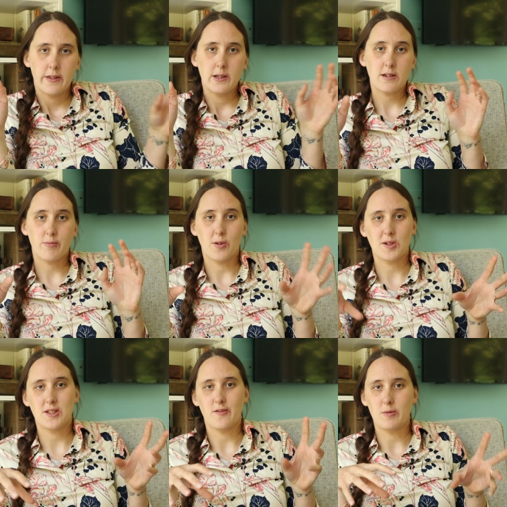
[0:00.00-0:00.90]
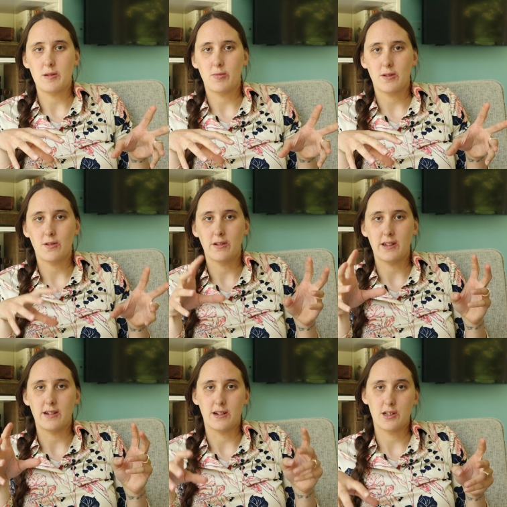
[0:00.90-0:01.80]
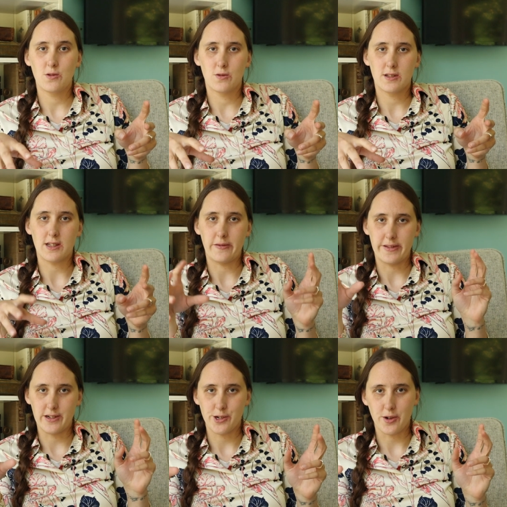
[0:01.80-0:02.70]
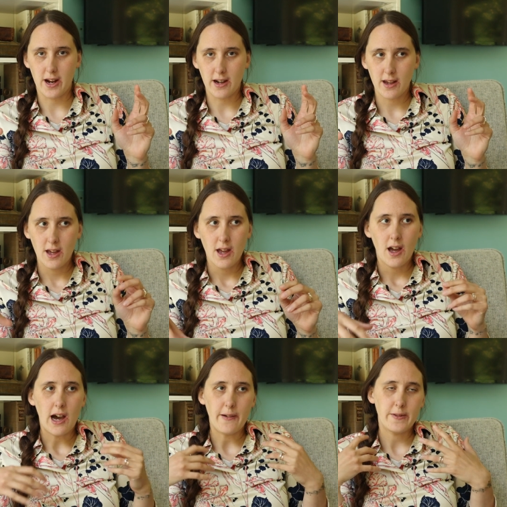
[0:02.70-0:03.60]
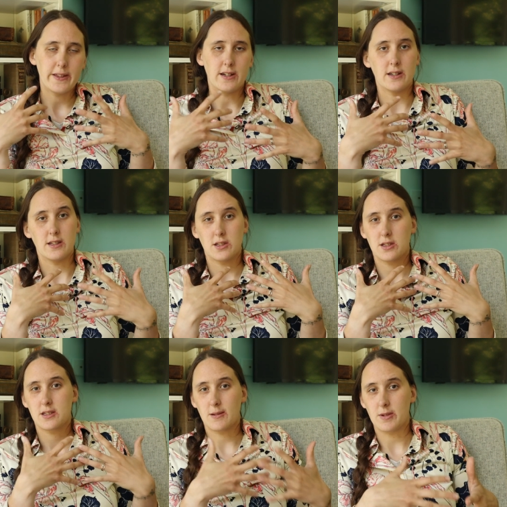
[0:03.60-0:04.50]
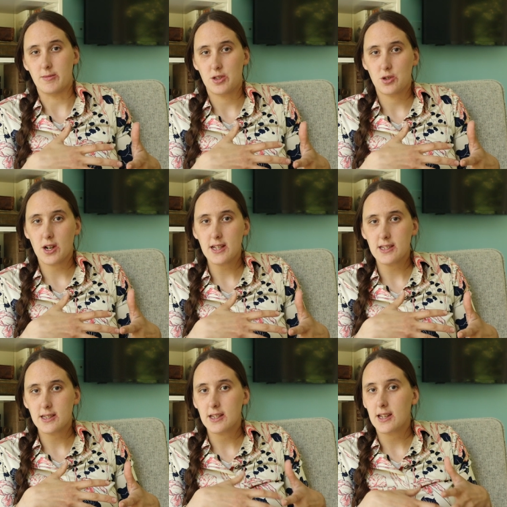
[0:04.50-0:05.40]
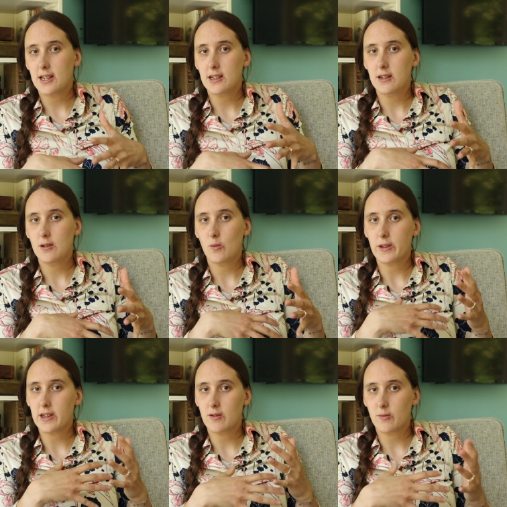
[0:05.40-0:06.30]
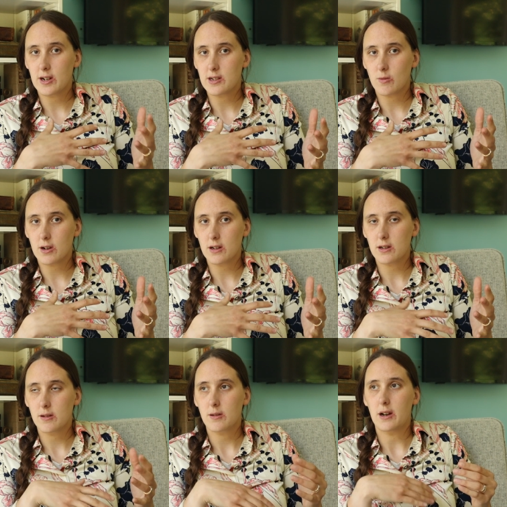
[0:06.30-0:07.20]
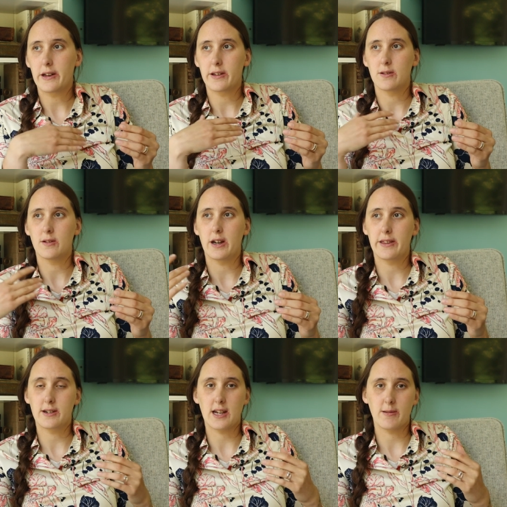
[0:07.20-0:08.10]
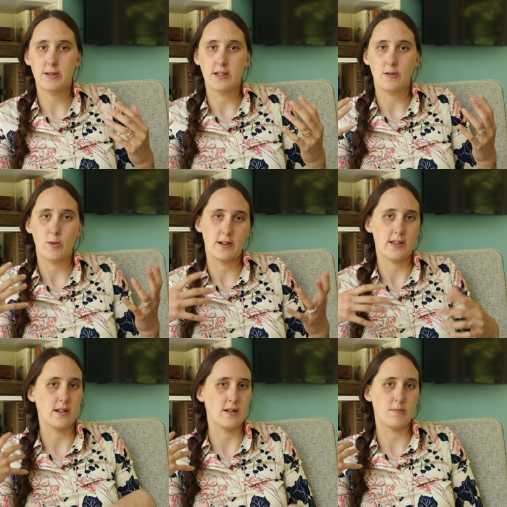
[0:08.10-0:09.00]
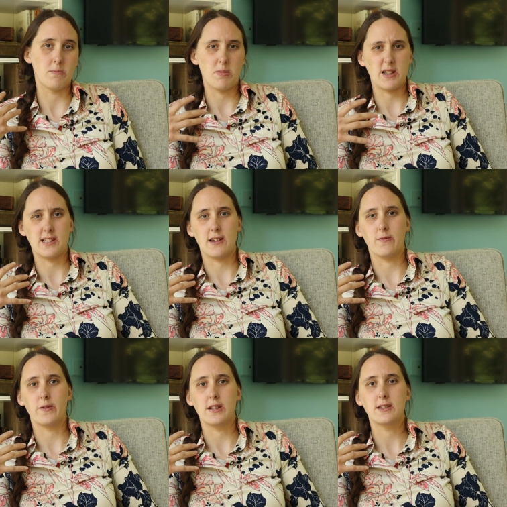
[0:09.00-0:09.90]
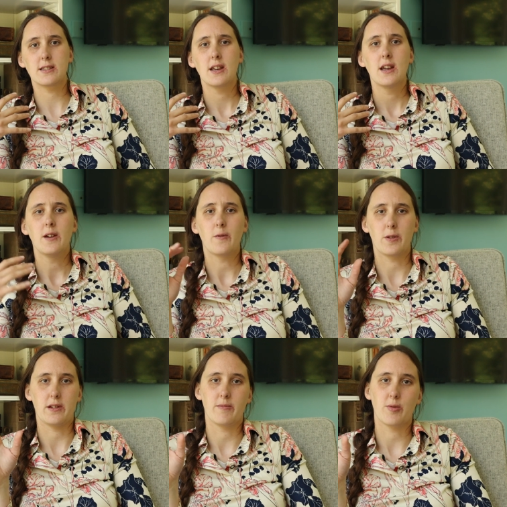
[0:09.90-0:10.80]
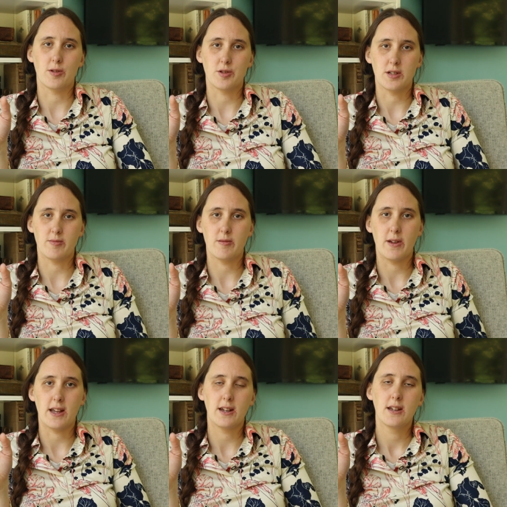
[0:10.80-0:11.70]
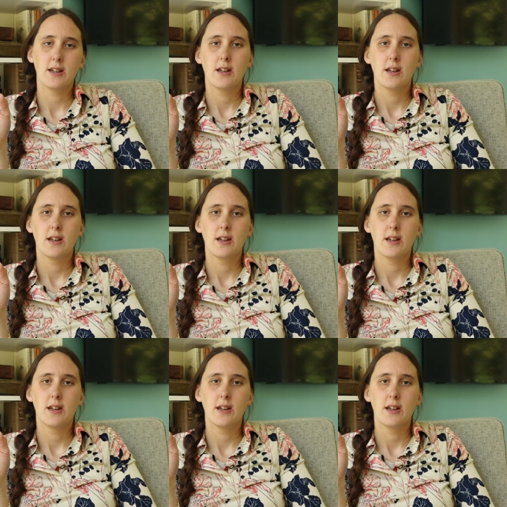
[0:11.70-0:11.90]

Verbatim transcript: These are portraits of people holding their tools of their trade. Often they're sometimes dressed in what they would wear to work, although other times they're wearing their best outfits for their portrait to be made.